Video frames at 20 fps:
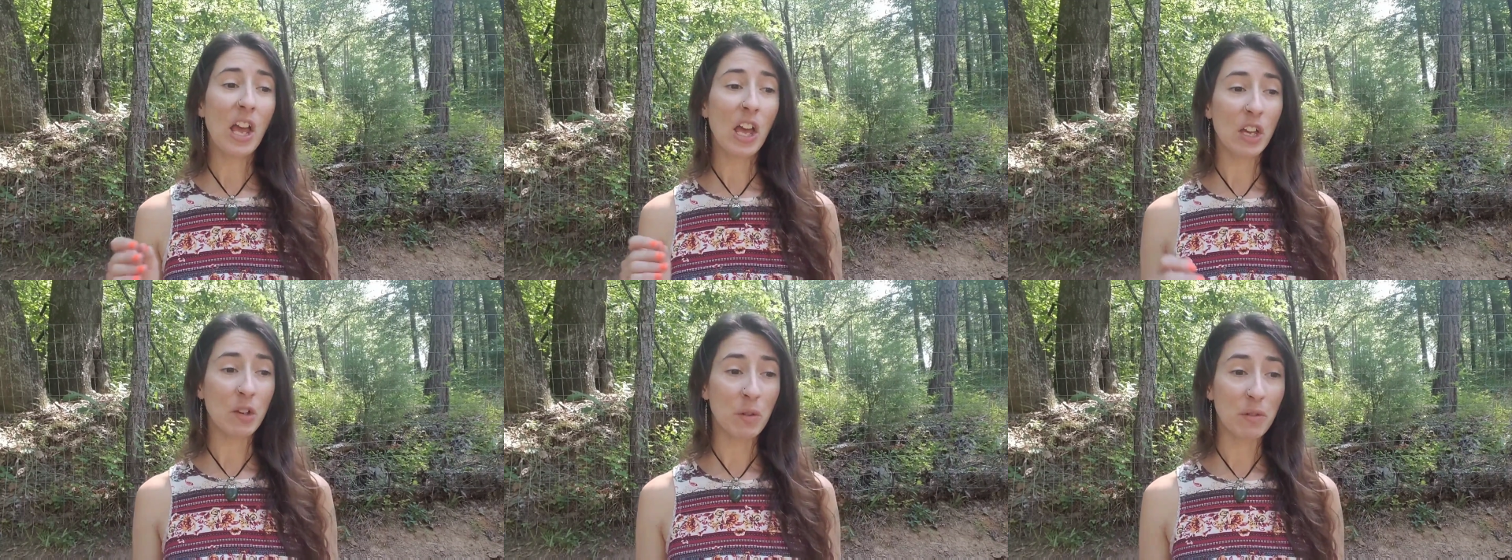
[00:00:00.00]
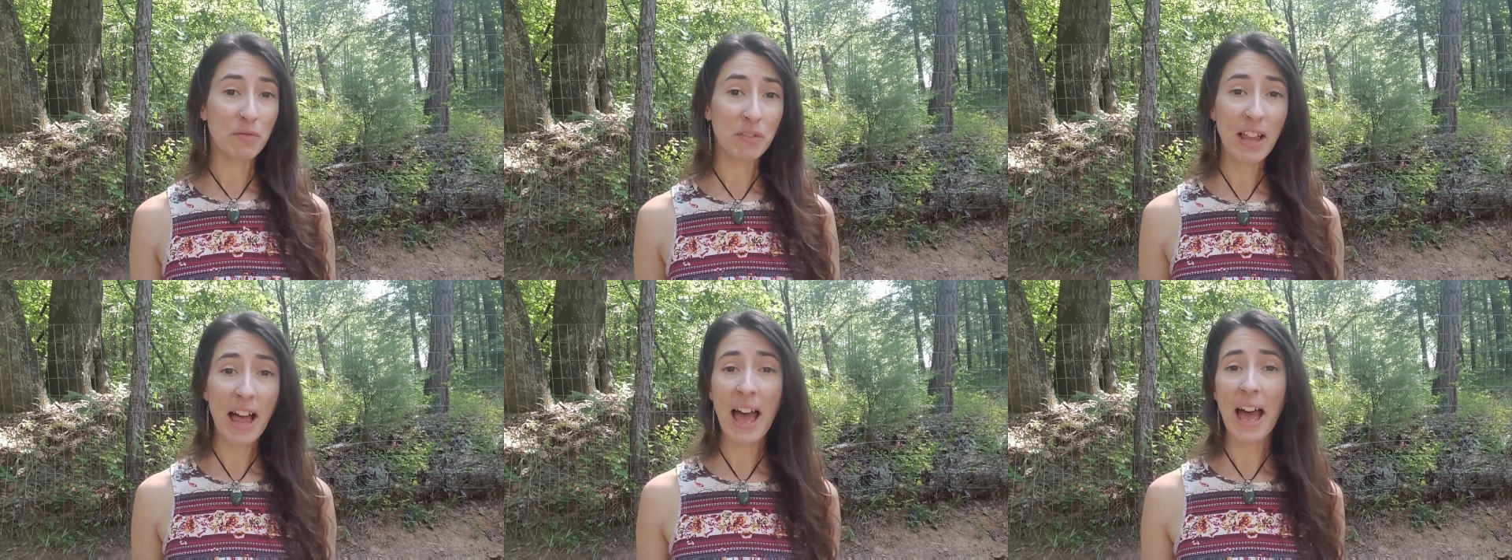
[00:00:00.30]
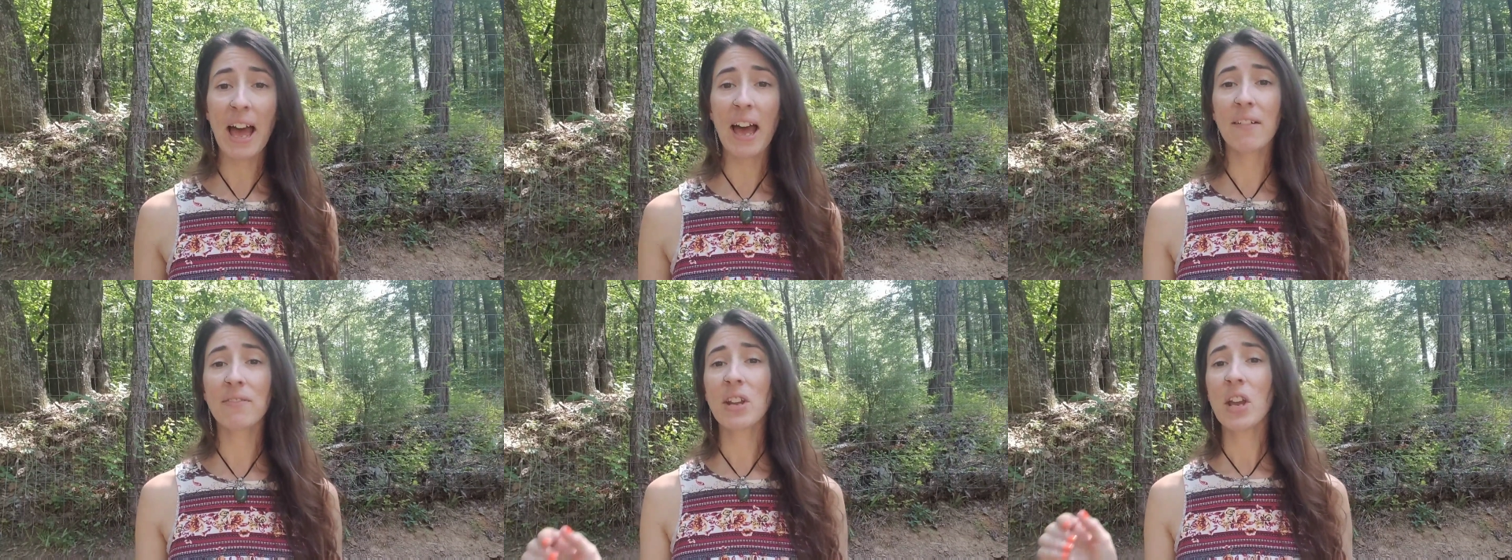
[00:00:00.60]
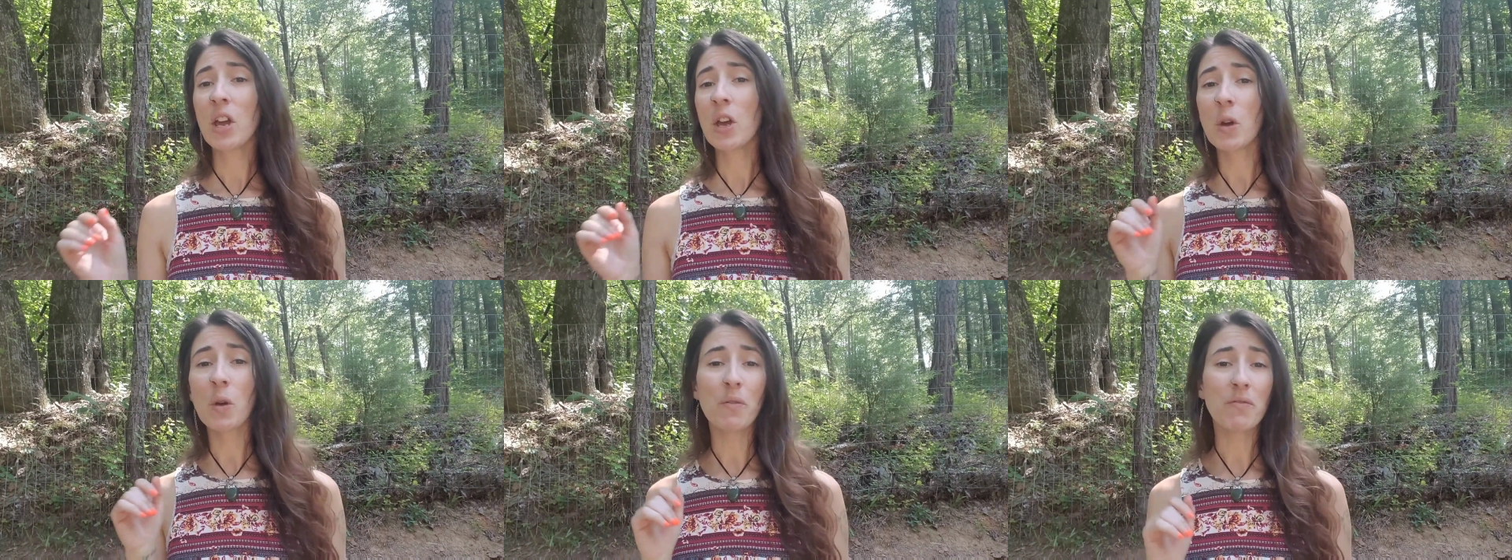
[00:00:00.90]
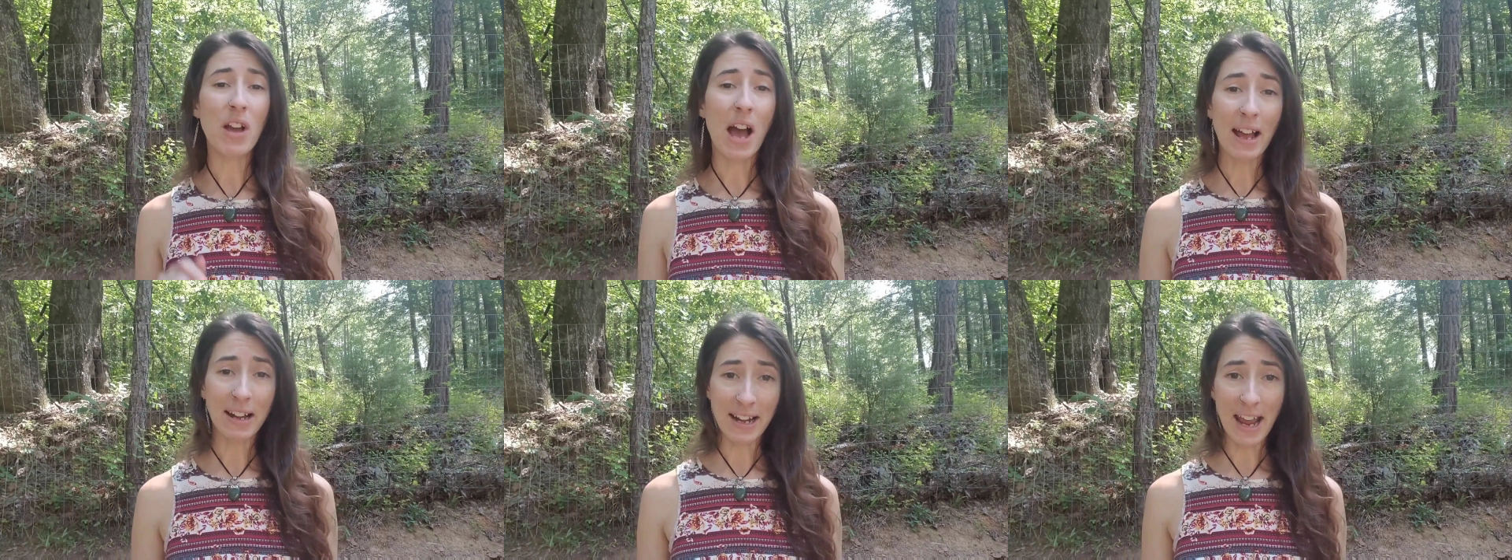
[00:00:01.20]
who have laughed, who
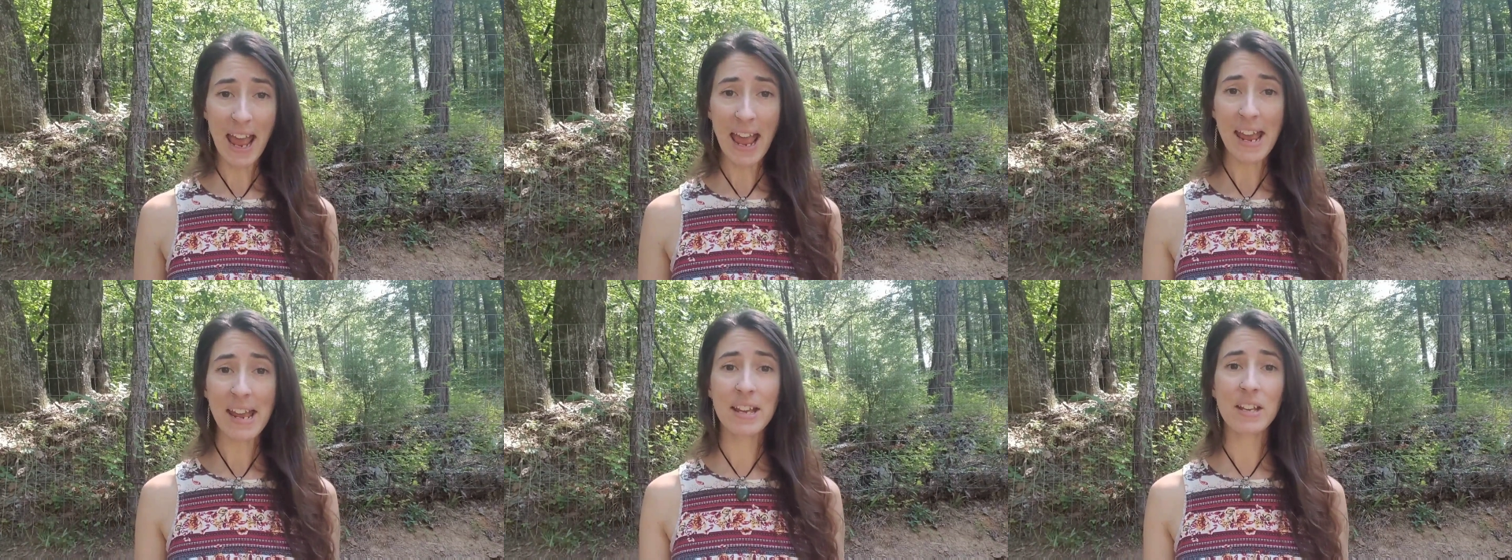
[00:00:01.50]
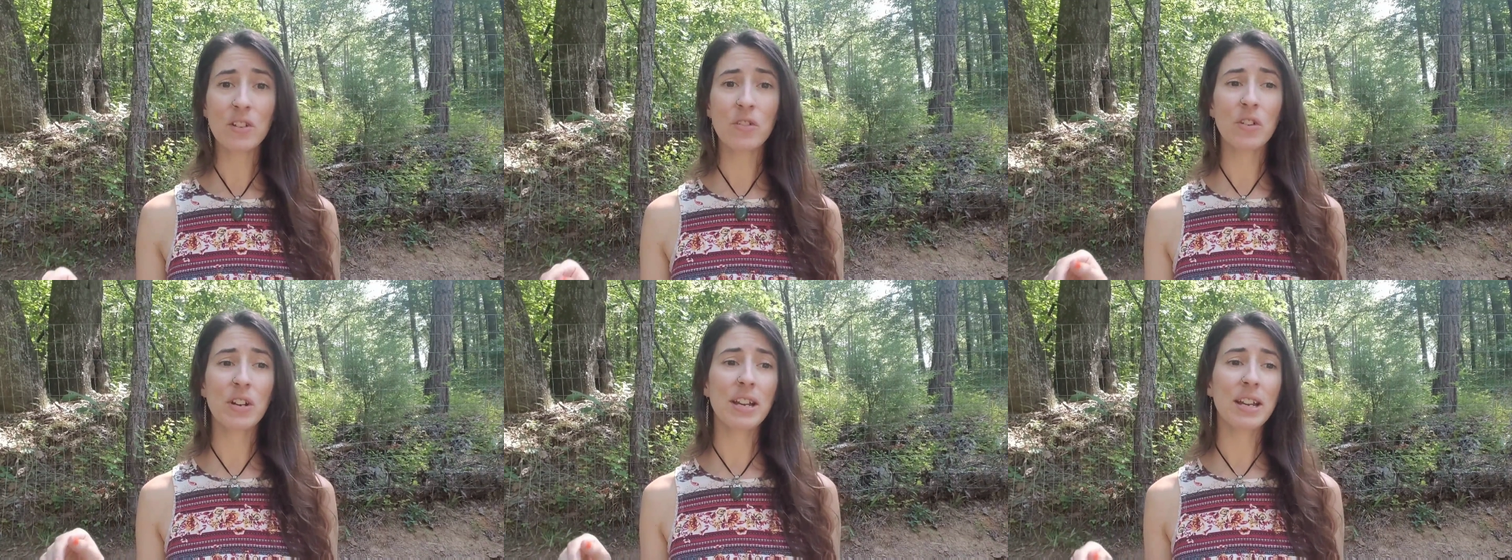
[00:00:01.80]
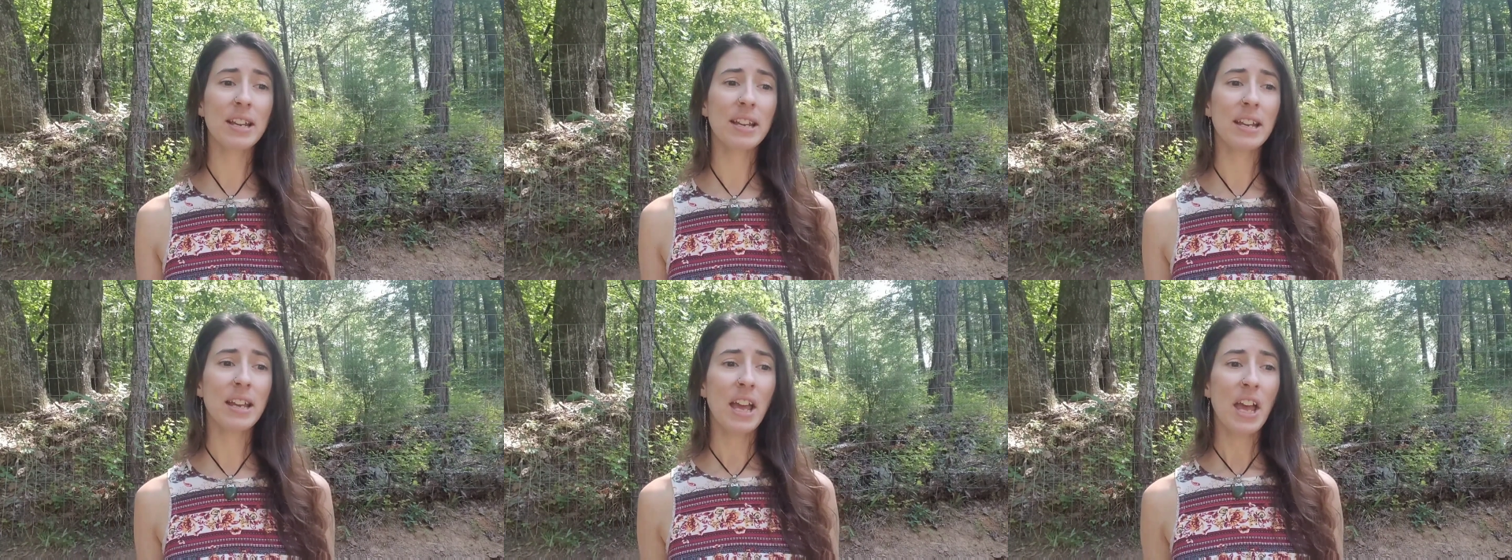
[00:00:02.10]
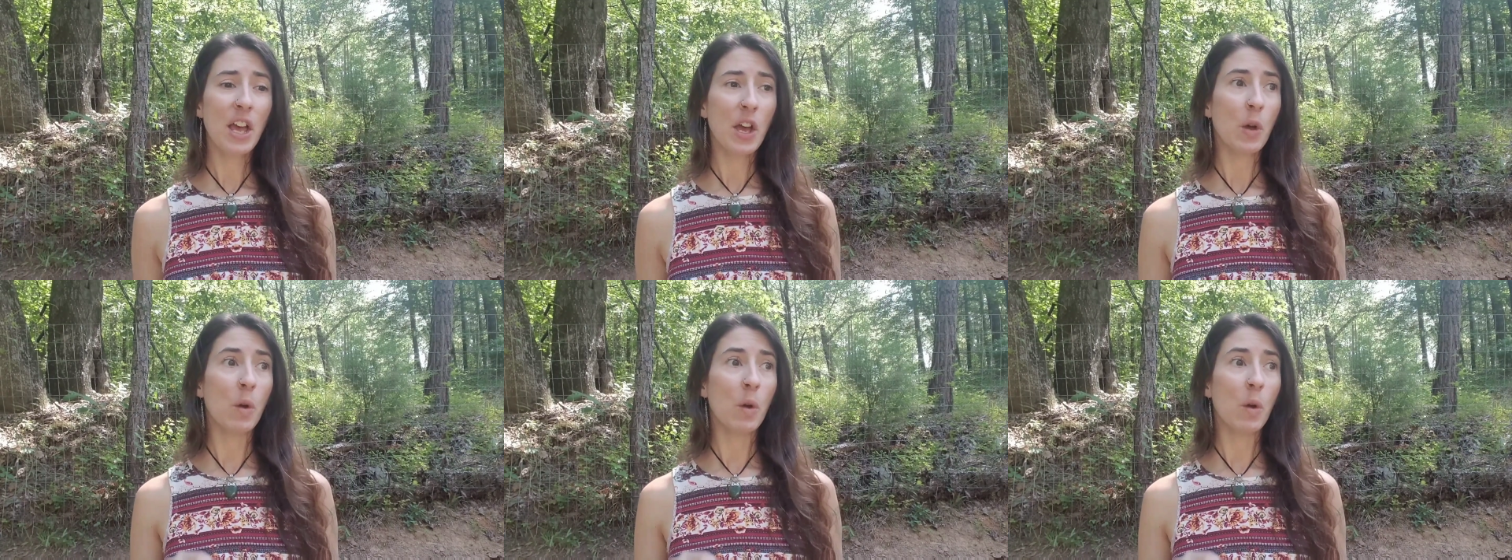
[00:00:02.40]
have gotten angry,